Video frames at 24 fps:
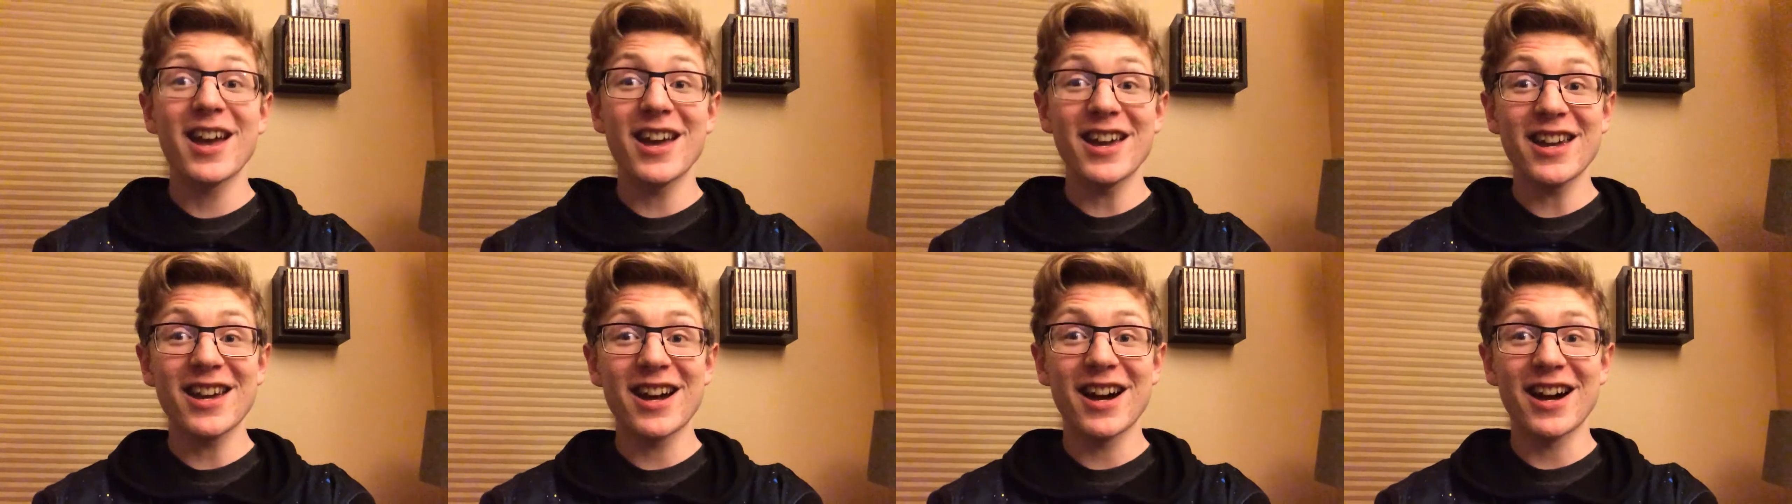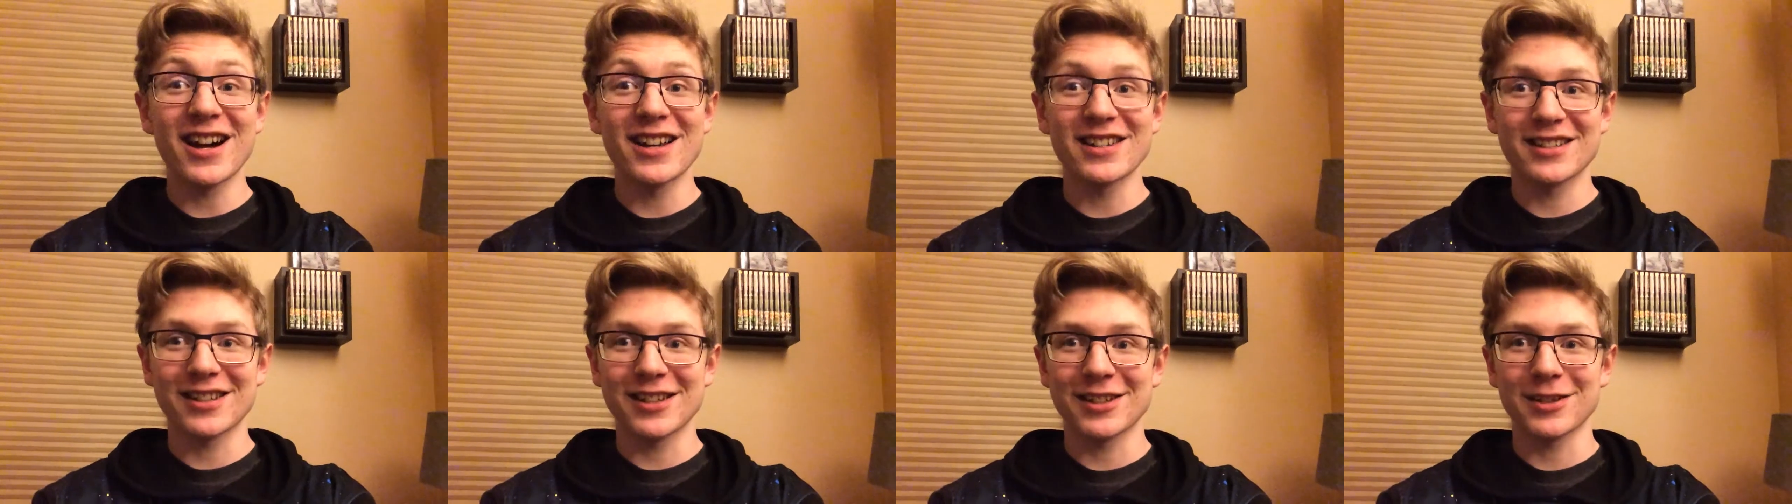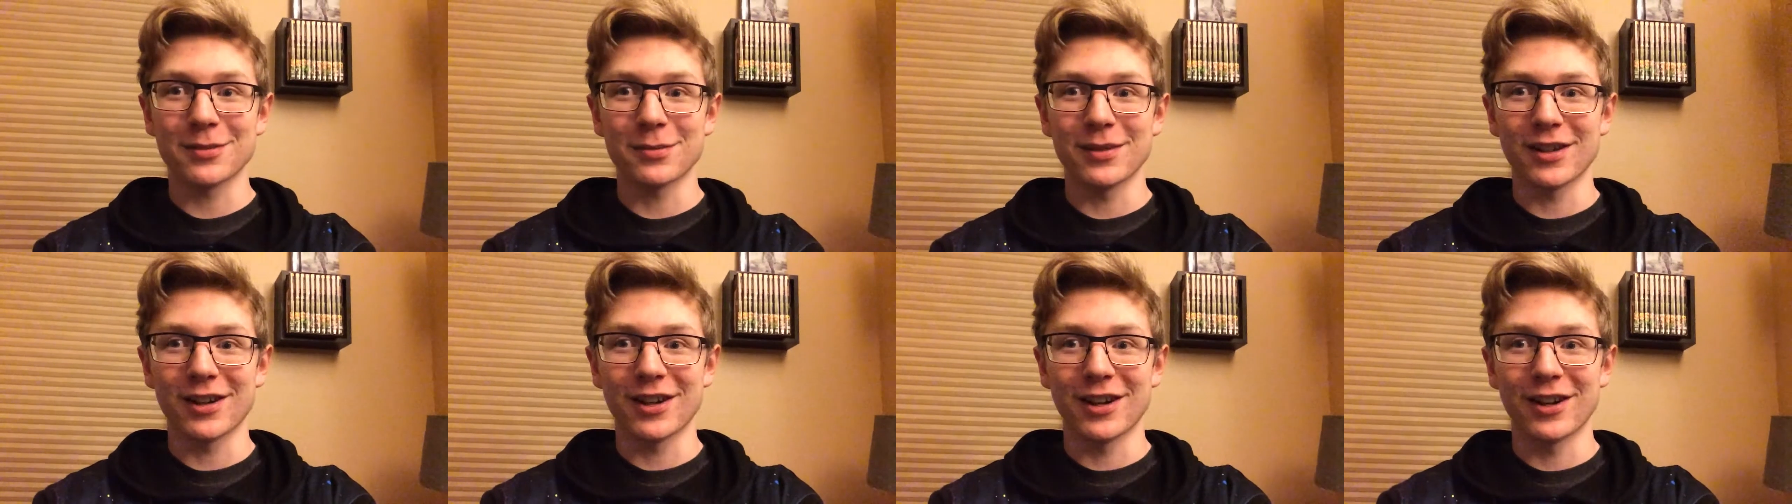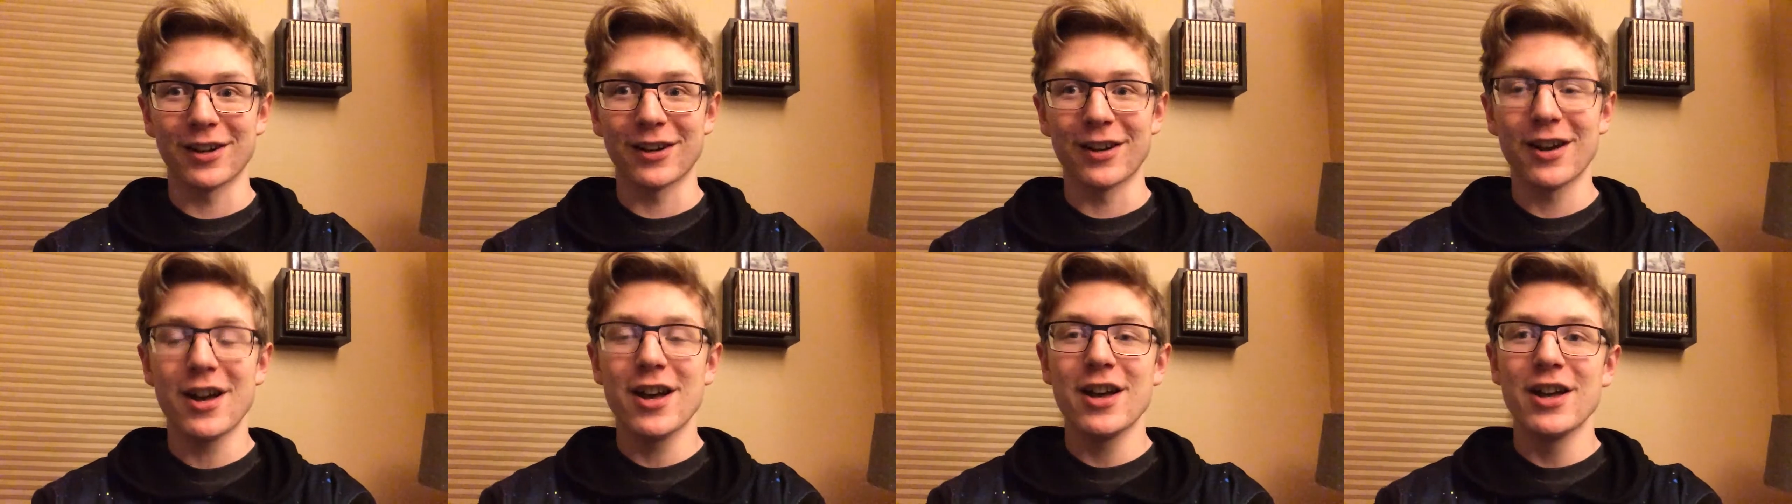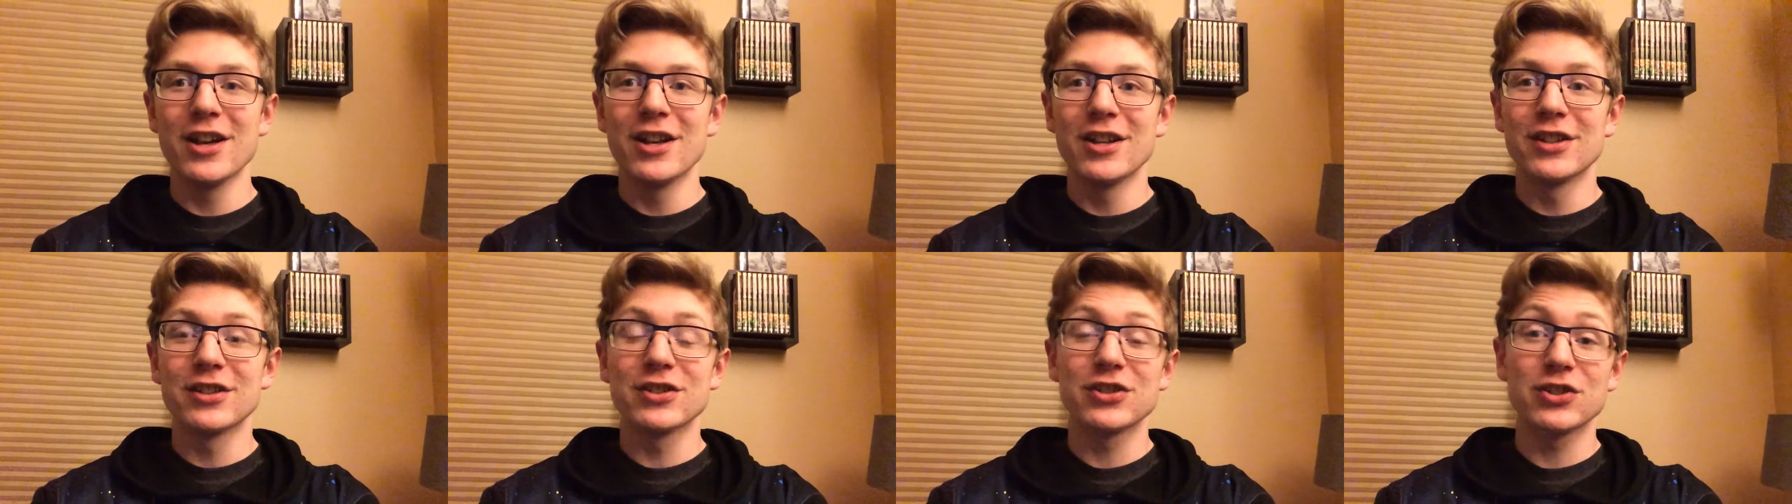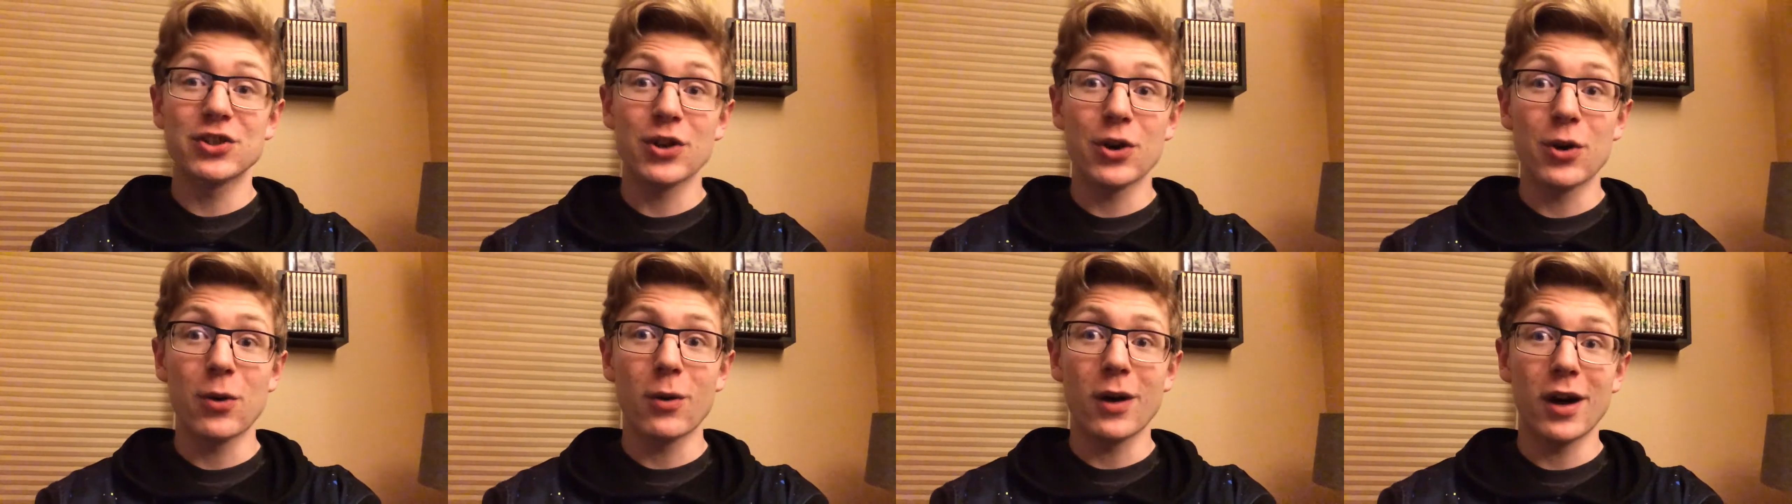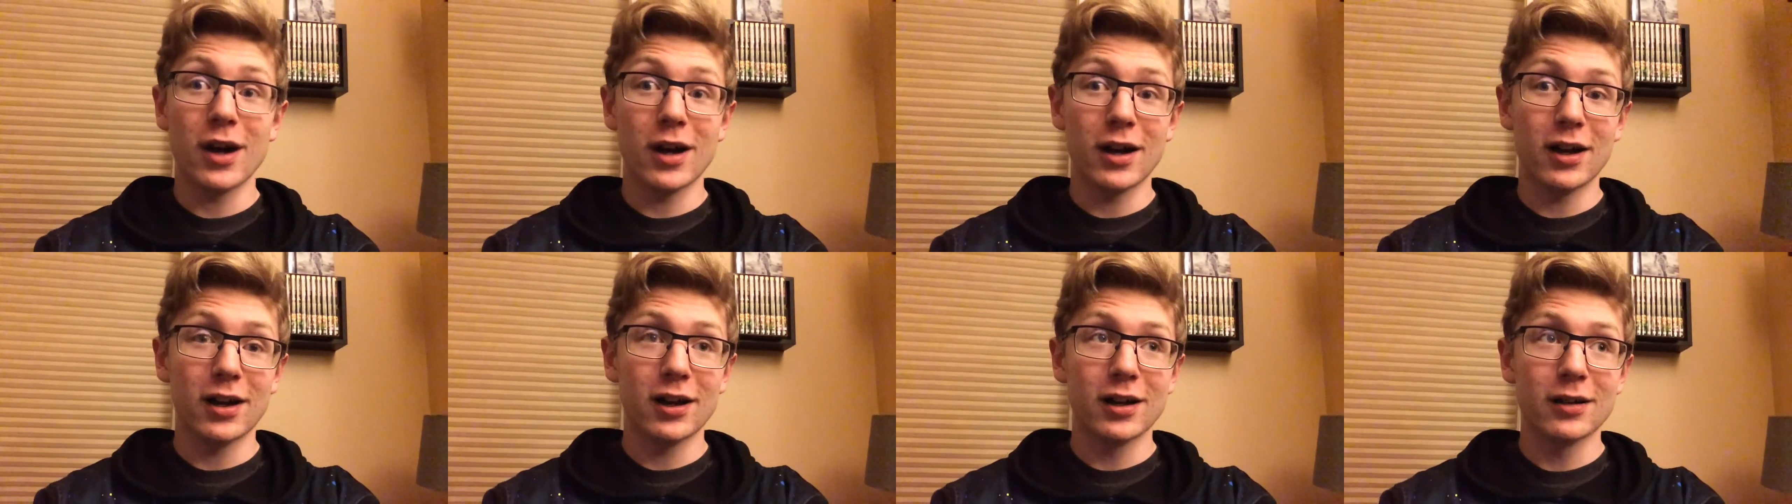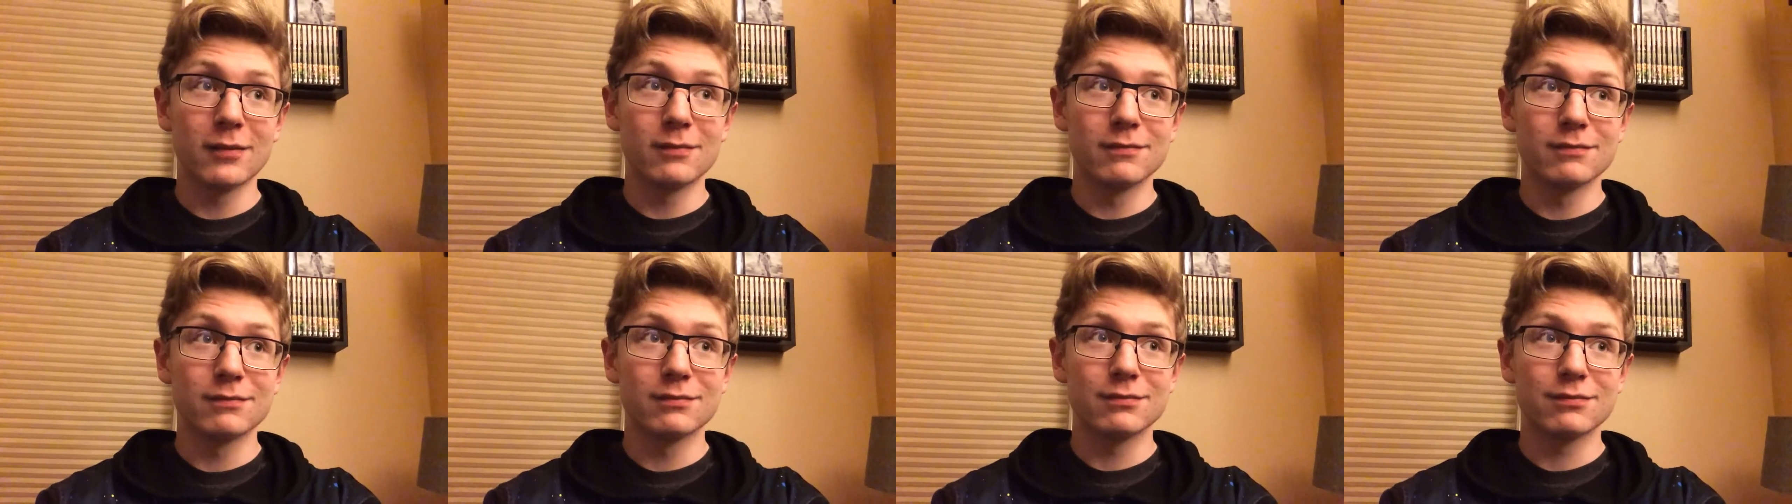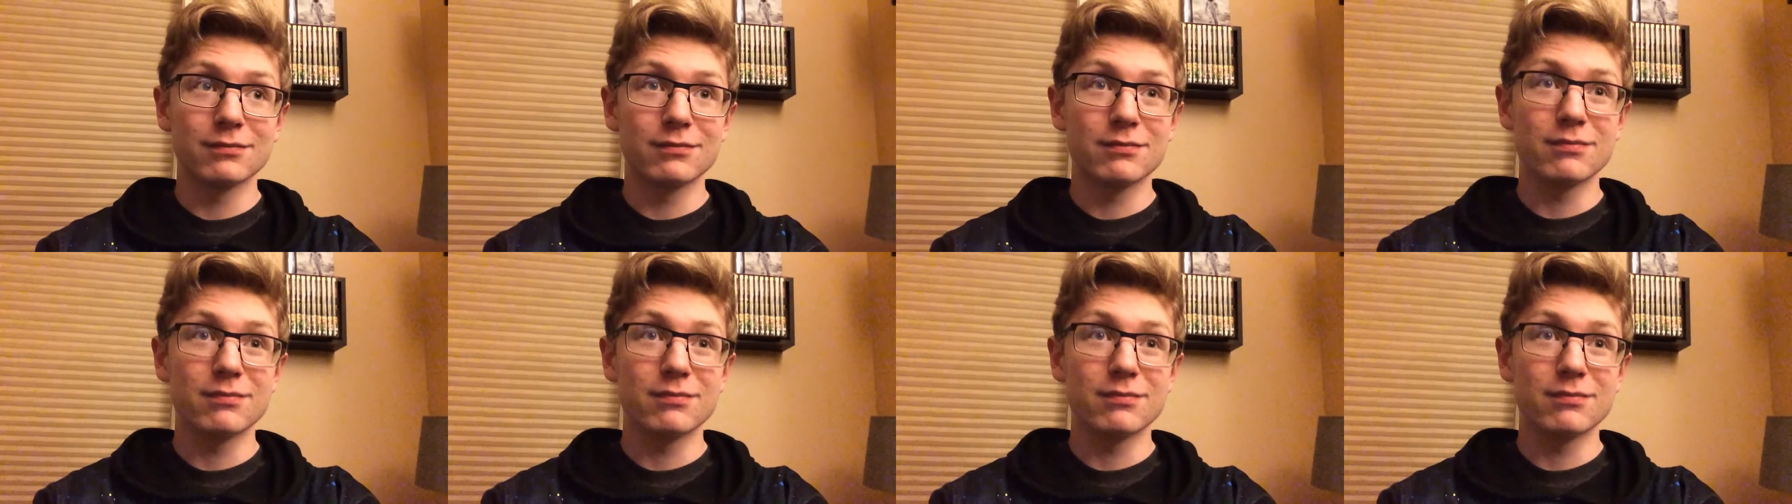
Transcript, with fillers: Hey guys, Castlemaker here. So, um,